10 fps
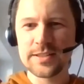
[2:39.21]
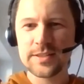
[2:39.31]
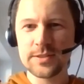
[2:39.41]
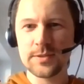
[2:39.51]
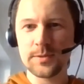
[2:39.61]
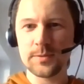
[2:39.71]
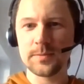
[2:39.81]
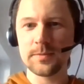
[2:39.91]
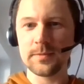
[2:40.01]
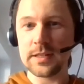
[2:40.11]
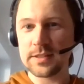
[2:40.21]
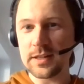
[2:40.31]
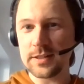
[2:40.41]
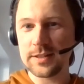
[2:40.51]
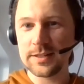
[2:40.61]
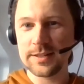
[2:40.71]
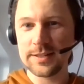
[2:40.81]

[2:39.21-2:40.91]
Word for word: So let's start.